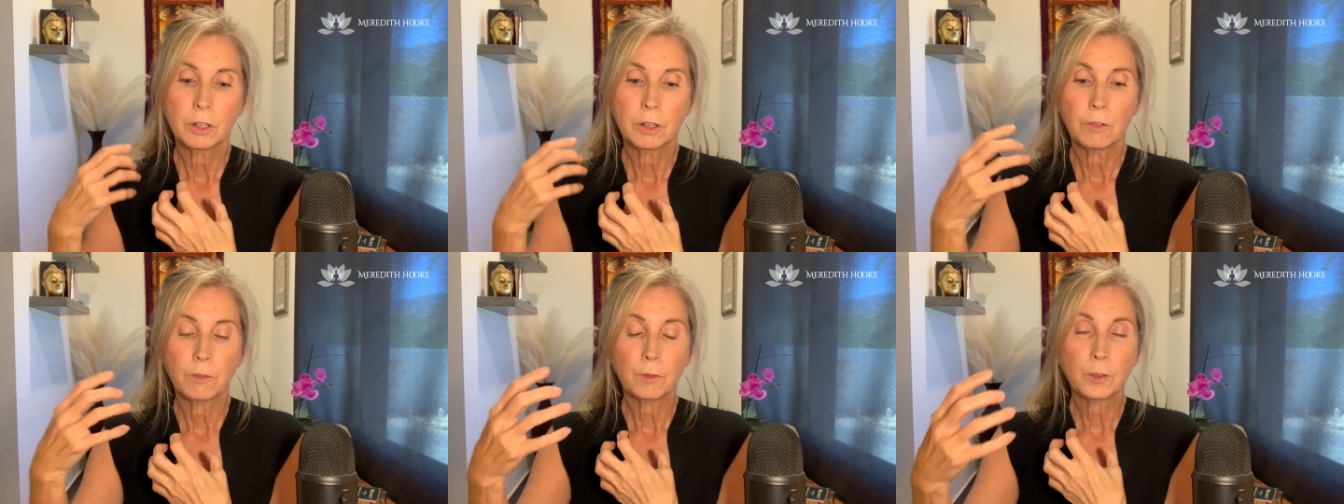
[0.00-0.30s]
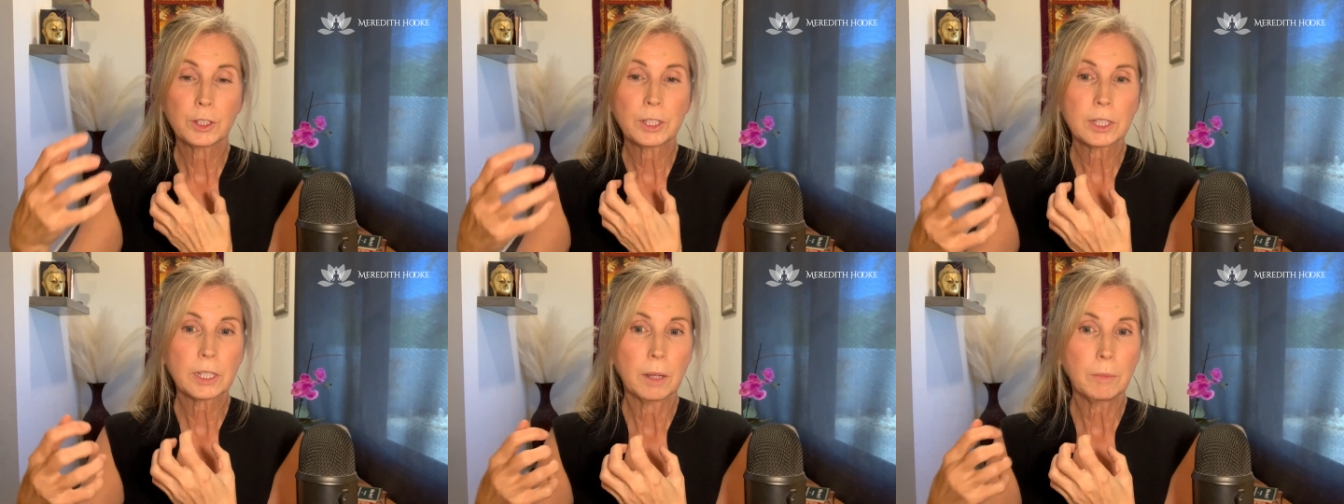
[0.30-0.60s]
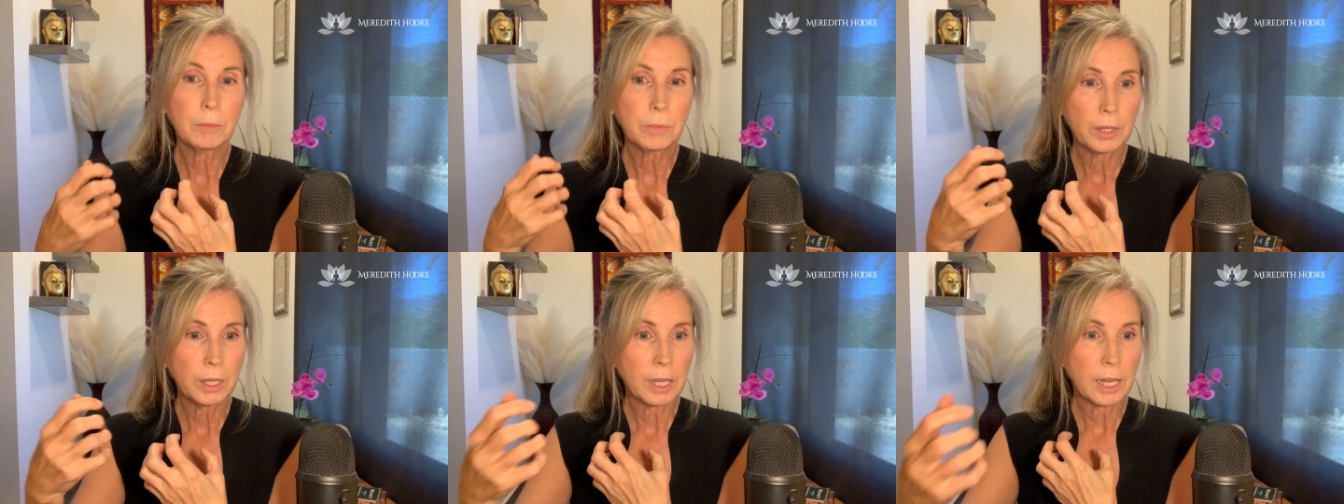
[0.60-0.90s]
for
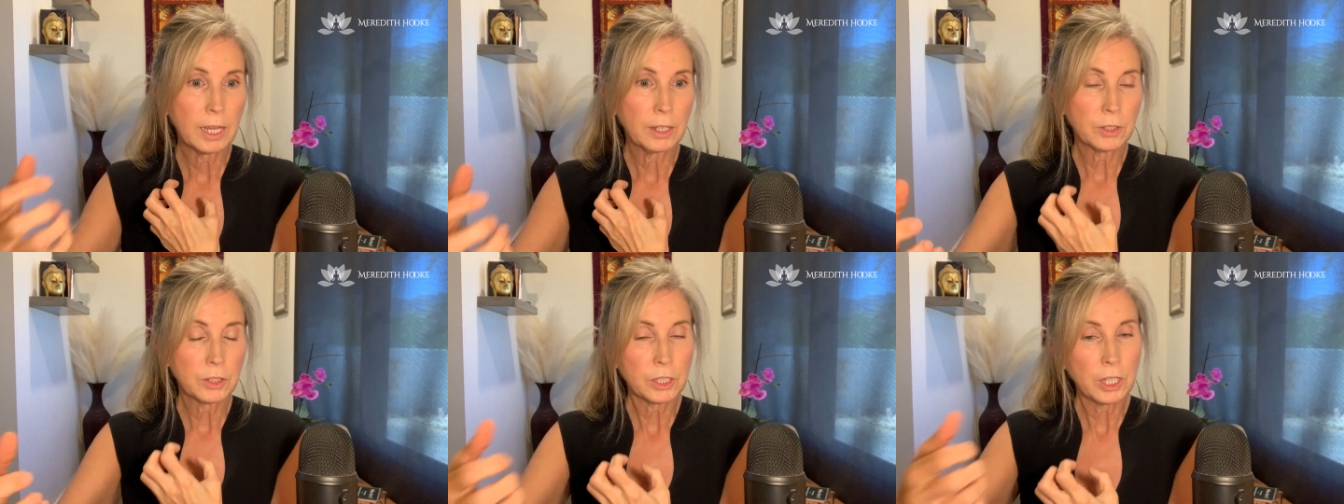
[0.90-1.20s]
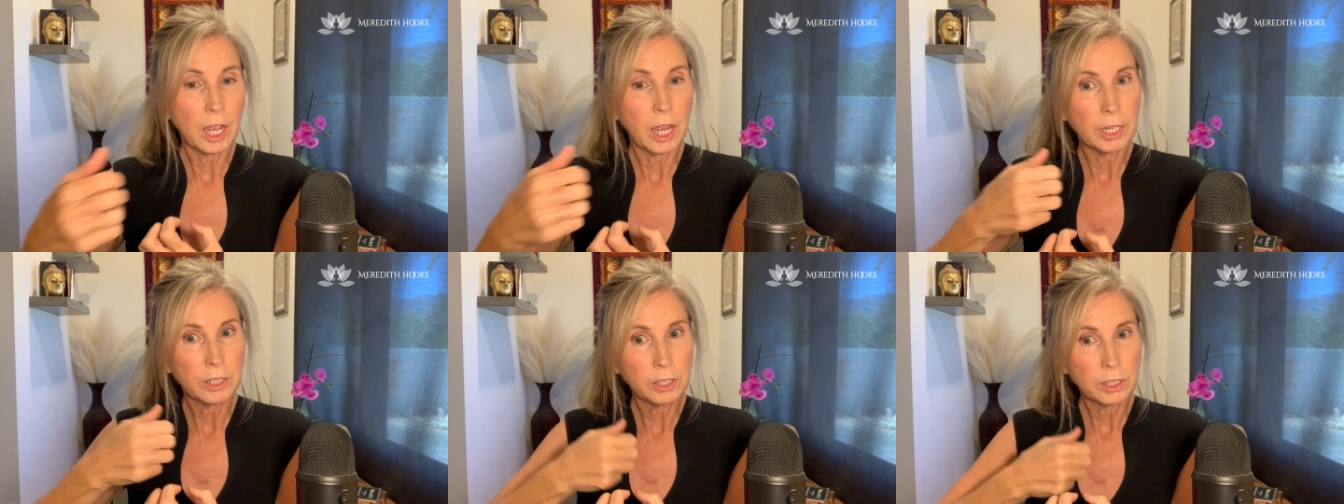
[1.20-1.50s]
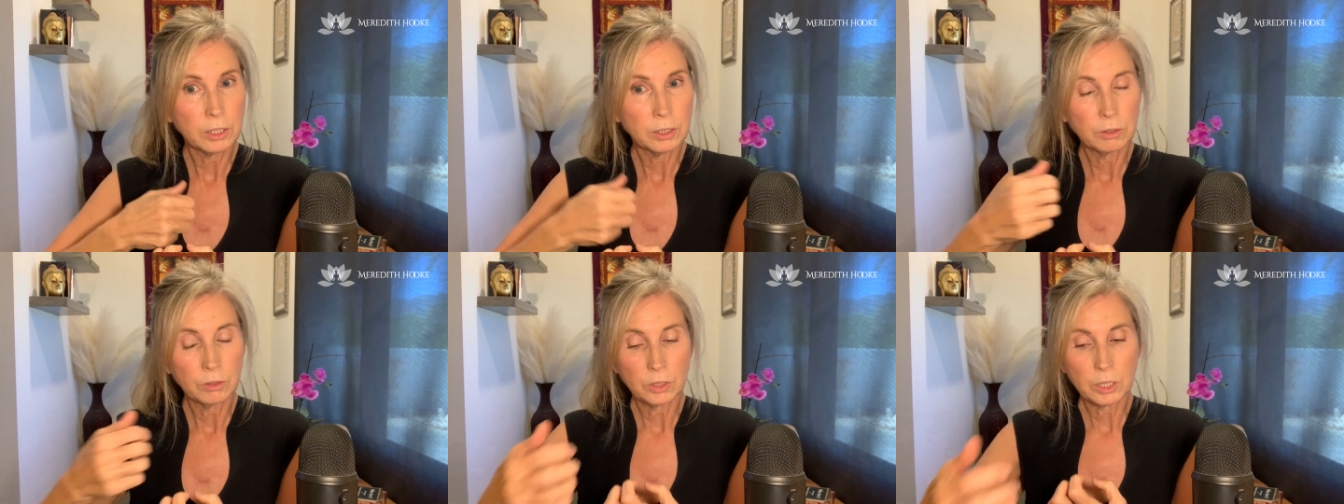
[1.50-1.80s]
something outside
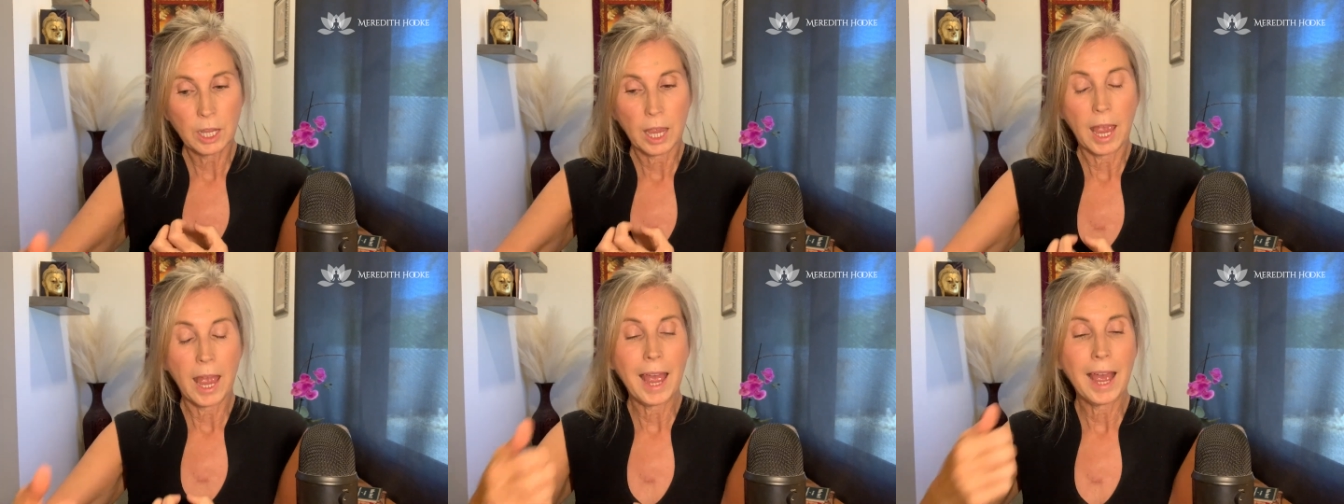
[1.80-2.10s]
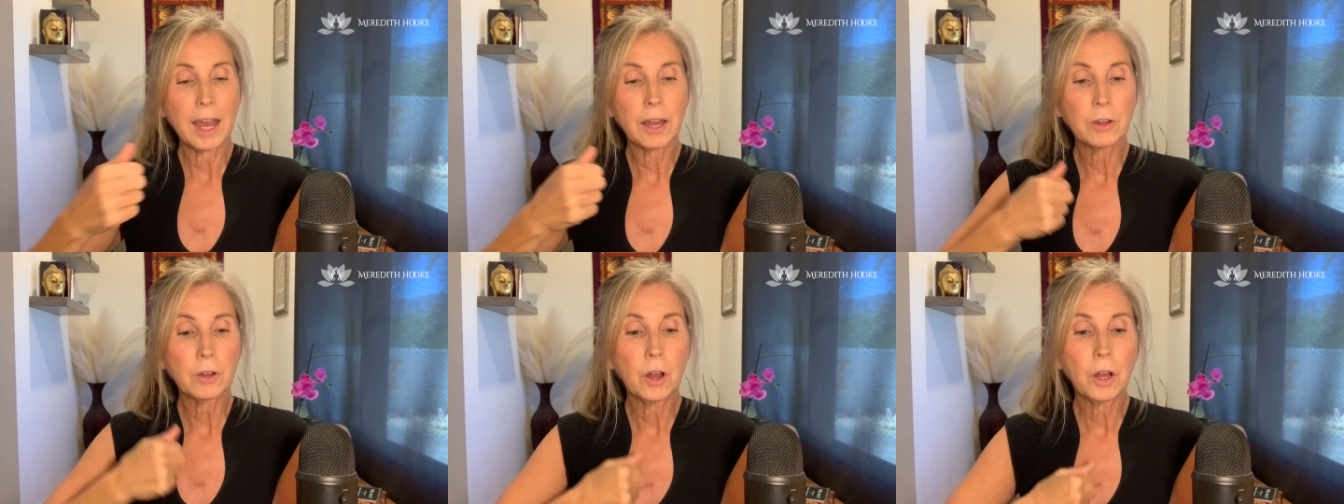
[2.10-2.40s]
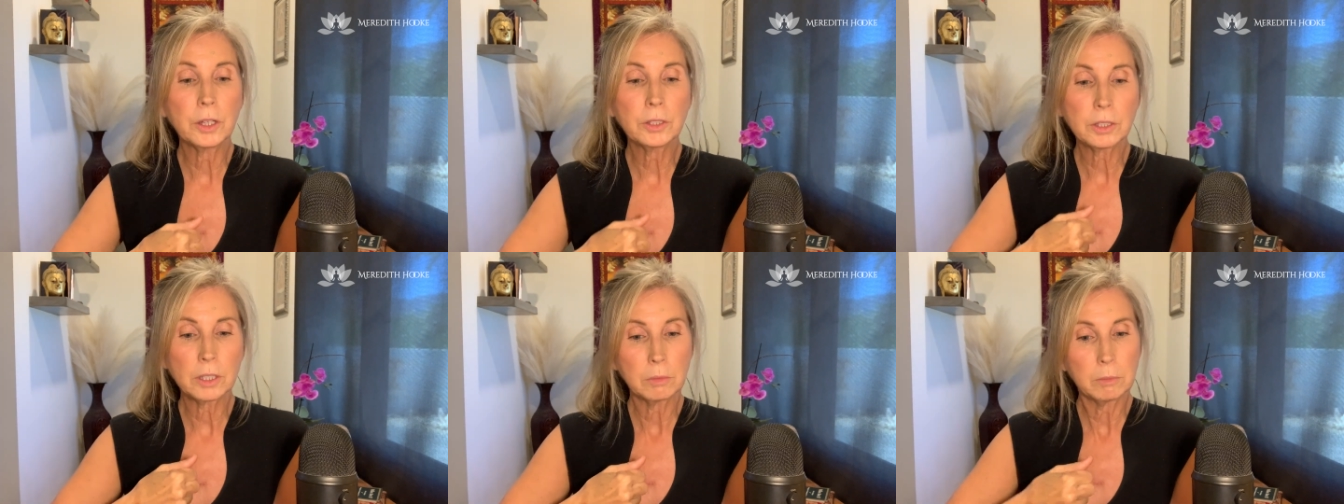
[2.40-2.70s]
to add
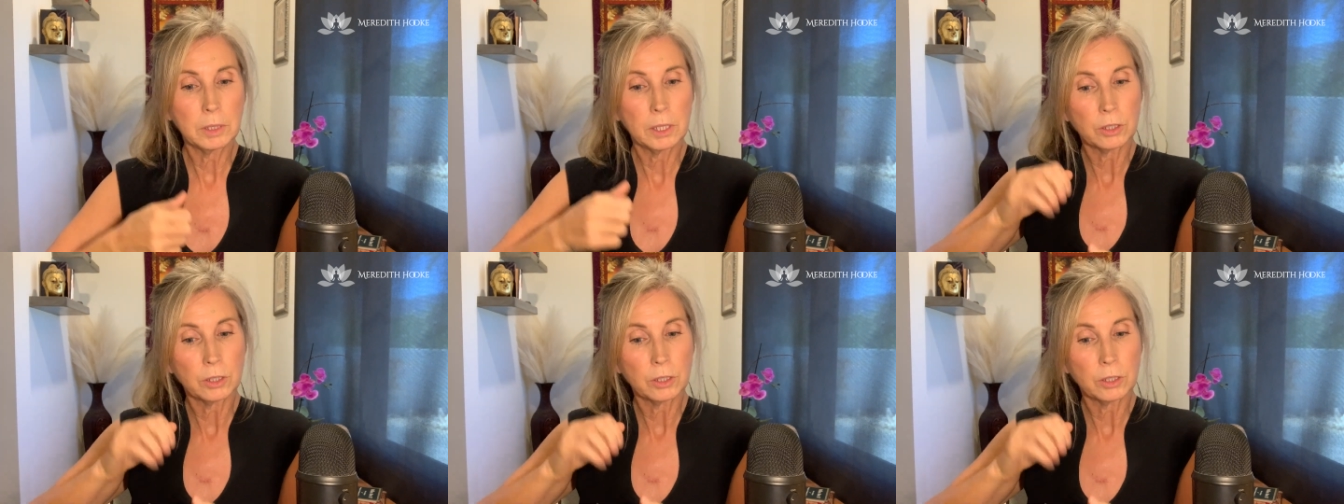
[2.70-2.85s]
on to me,